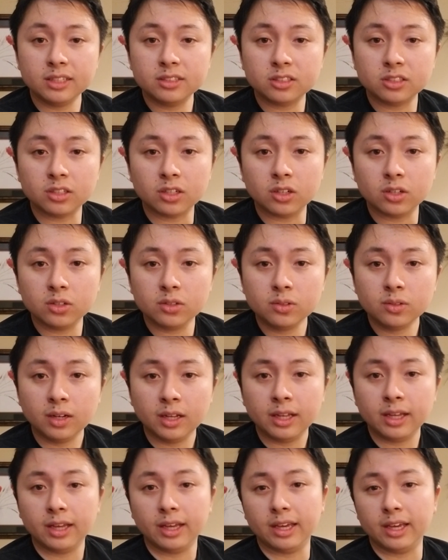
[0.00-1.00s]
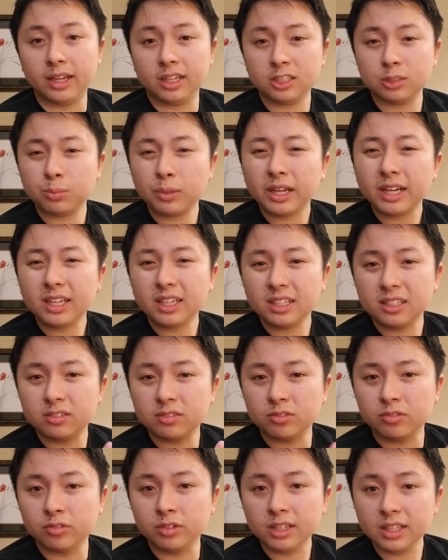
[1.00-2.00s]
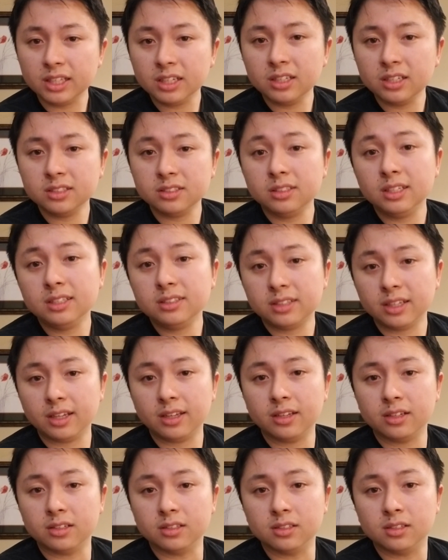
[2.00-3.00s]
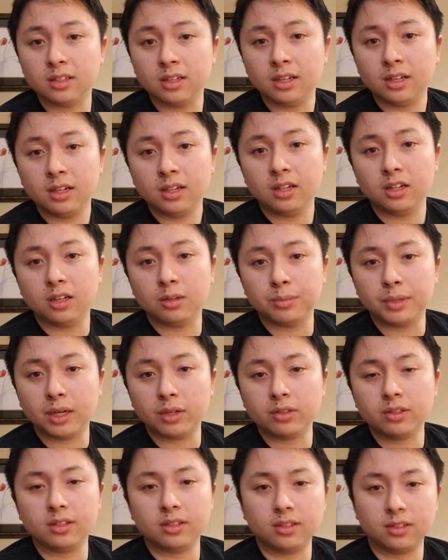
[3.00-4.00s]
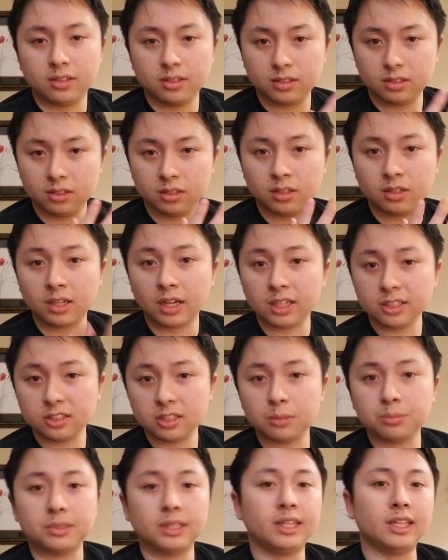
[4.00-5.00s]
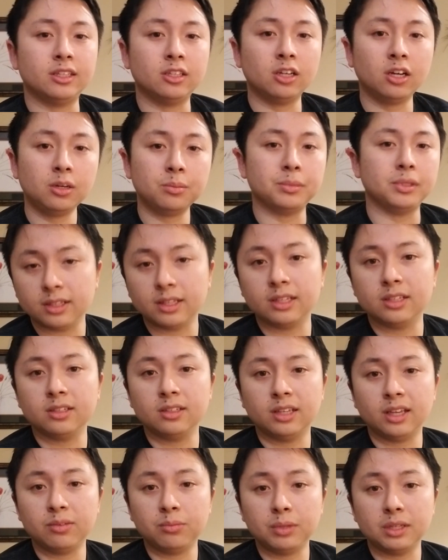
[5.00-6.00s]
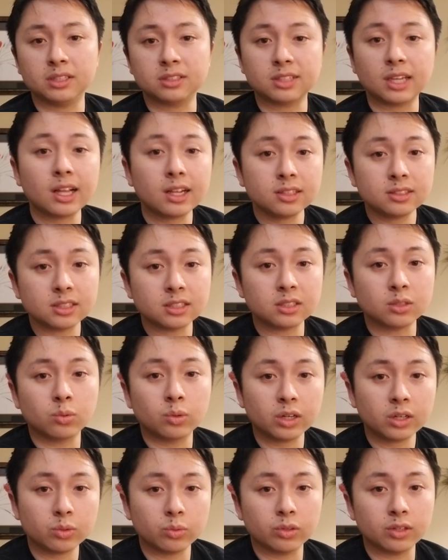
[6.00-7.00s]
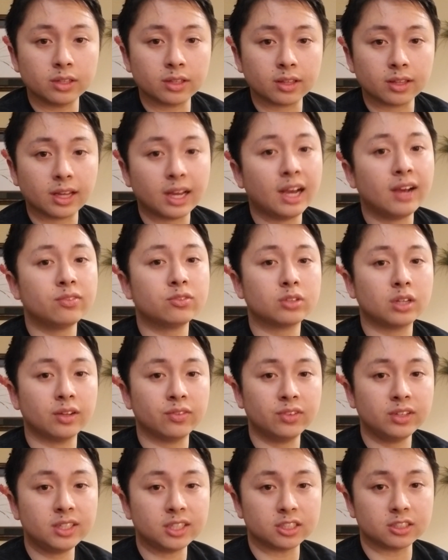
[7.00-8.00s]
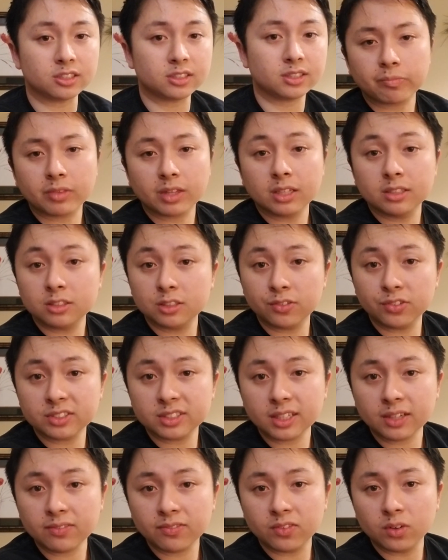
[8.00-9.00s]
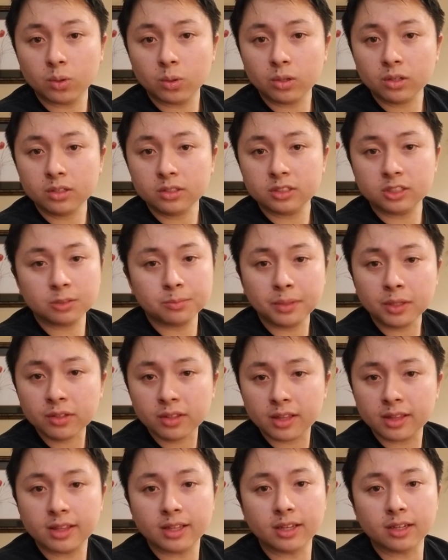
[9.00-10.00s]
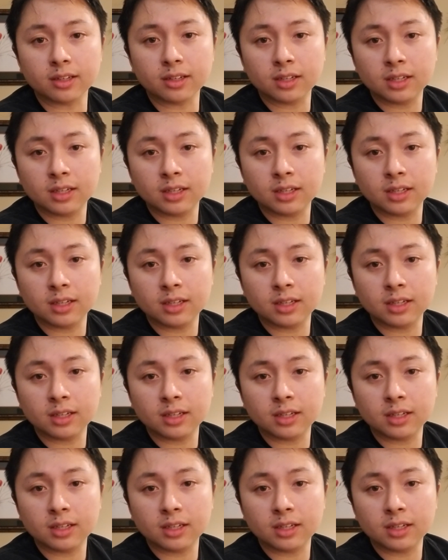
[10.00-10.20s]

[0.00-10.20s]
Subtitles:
to know and explaining in really good detail about the concepts that they taught me. They gave me a skeleton to work with after I finished. So for step 4, just build the thing.